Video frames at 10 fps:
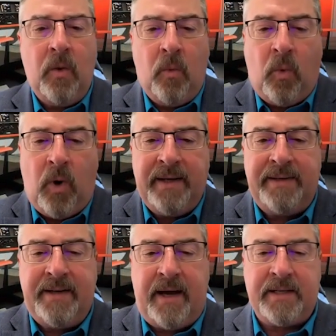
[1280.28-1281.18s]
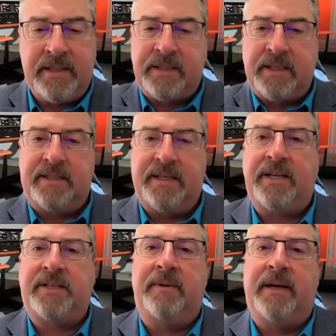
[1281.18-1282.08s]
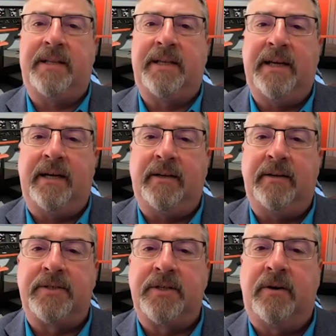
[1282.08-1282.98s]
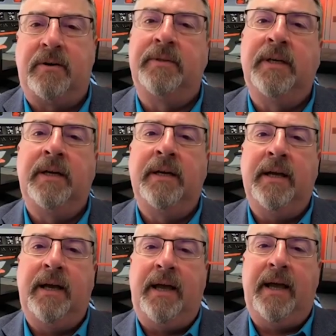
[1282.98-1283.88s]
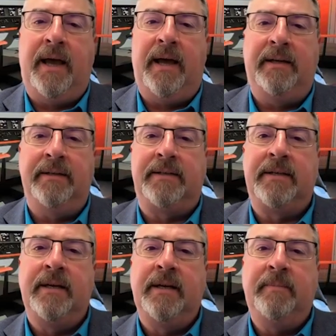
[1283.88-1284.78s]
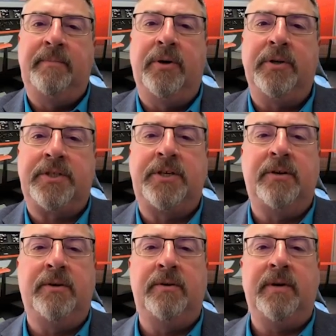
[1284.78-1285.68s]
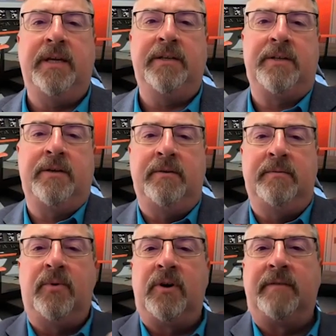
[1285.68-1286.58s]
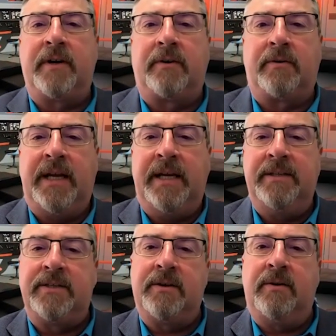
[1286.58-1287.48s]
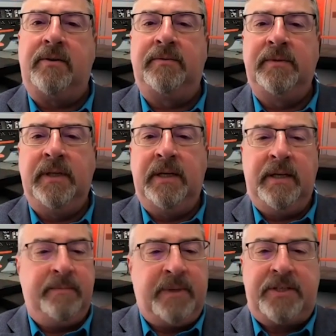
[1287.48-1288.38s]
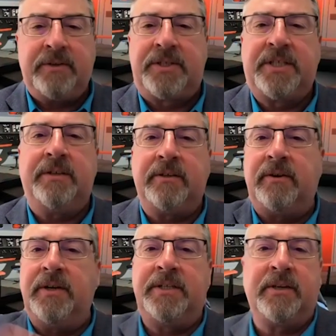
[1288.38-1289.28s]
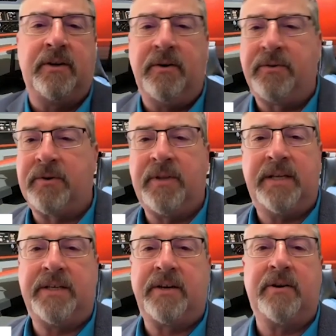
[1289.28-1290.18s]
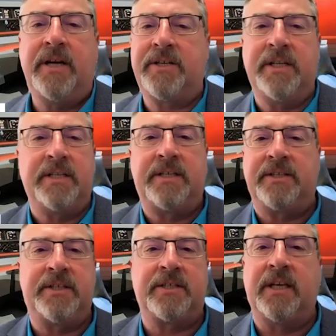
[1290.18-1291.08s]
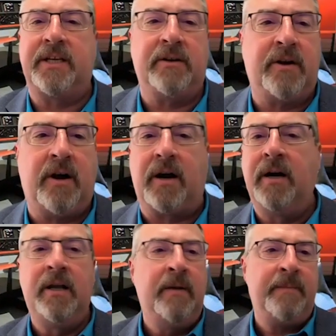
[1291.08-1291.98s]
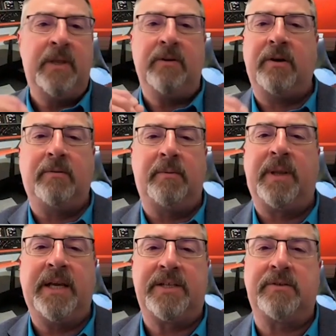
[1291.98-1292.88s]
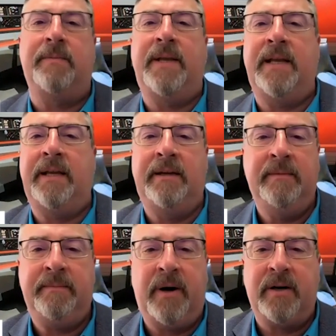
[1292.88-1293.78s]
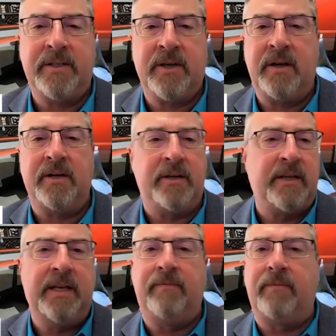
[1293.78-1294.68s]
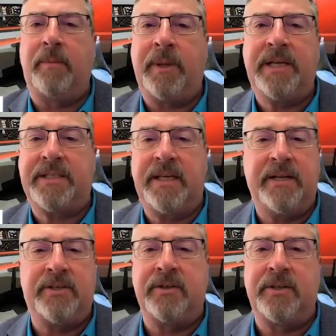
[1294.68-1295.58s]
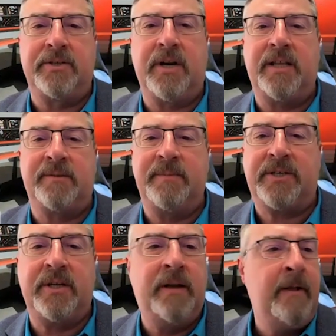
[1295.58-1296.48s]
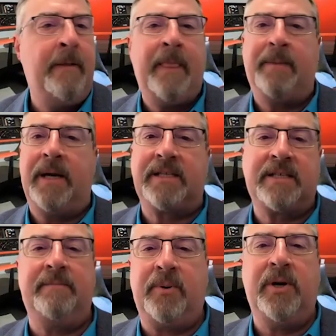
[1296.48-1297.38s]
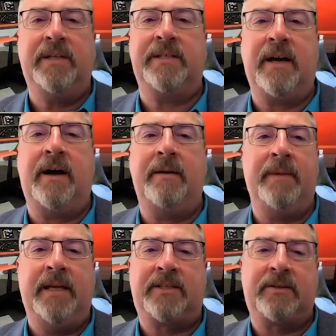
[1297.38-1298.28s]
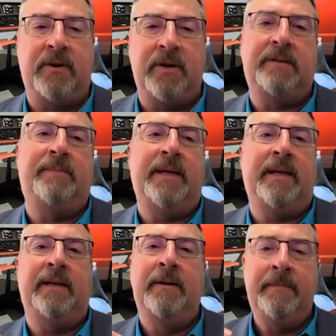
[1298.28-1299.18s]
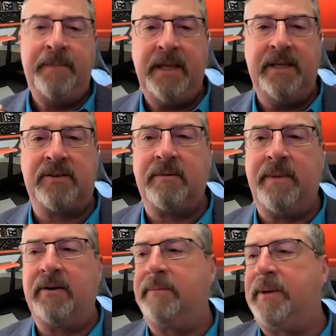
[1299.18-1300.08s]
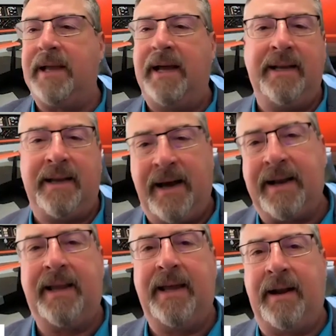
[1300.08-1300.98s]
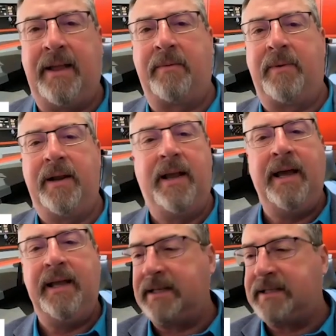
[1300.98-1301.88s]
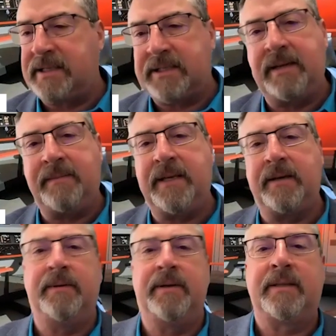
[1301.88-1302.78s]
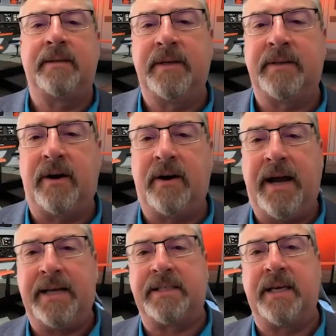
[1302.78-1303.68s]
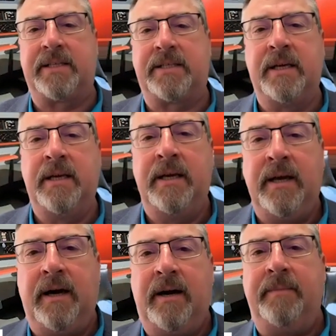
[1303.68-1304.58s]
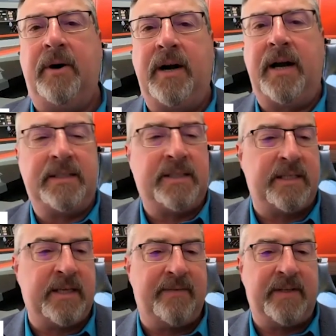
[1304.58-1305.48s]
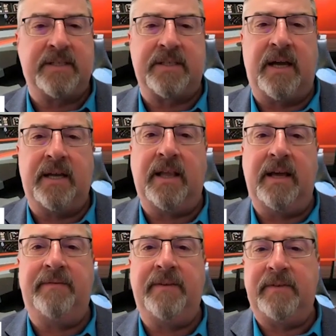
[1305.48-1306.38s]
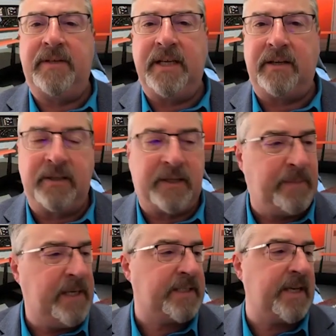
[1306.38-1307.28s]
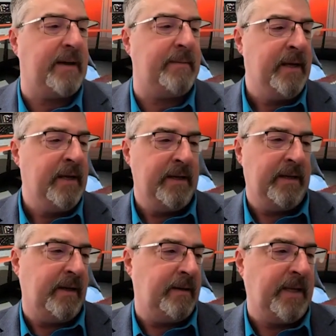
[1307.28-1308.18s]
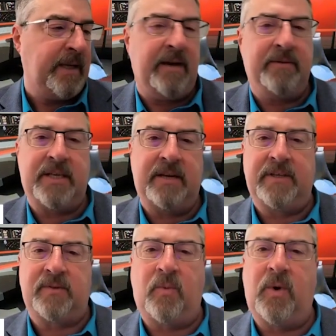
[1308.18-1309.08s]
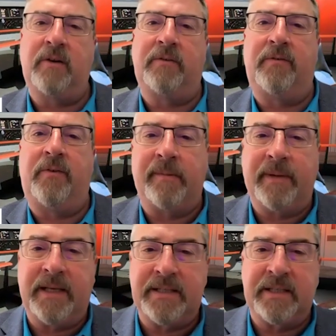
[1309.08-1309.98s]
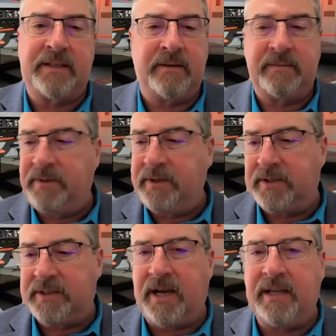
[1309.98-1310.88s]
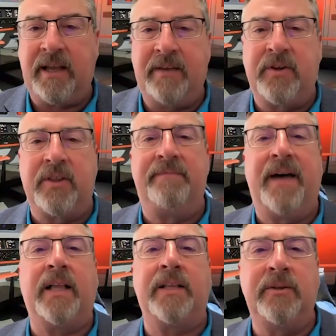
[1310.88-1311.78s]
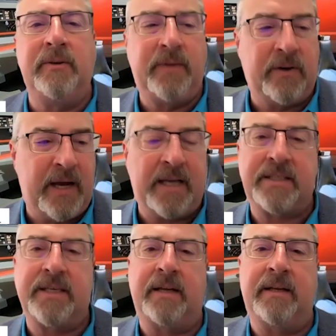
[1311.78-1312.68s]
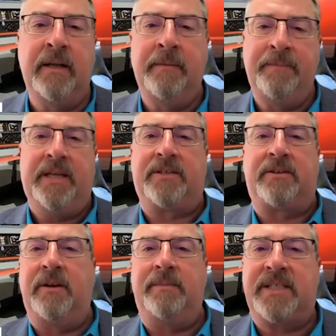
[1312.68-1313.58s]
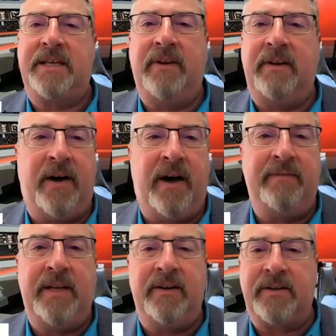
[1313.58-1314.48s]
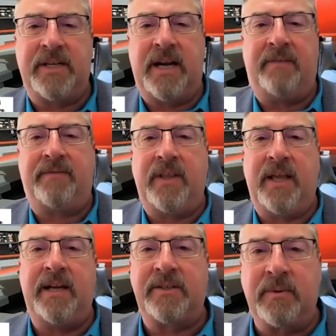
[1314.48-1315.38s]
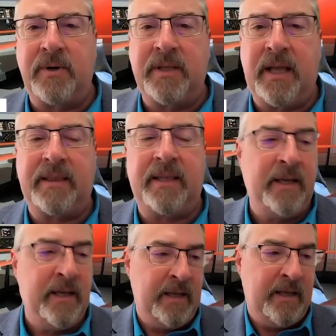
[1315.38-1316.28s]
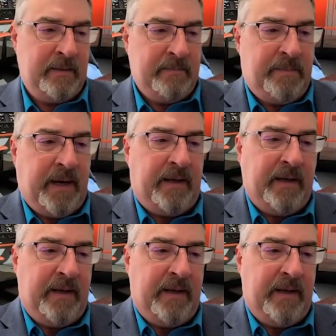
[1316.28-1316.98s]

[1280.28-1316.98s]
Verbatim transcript: what it does is it takes you out of the yellow zone and puts you into more of a green zone, but you're still going to go through that deterioration. It's, it's just like your car. You can replace so many parts on it. You can even replace the engine or the transmission, but at some point in time, it's going to be insurmountable and you got to get another one. And that's the same thing with, with our assets. Um, our assets have a design life. And if you take a look at P S A B, uh, the accountants have these wonderful formulas that your, your design life, or the value of your asset, is going to be seventy-five years. And after that, it's worth nothing. But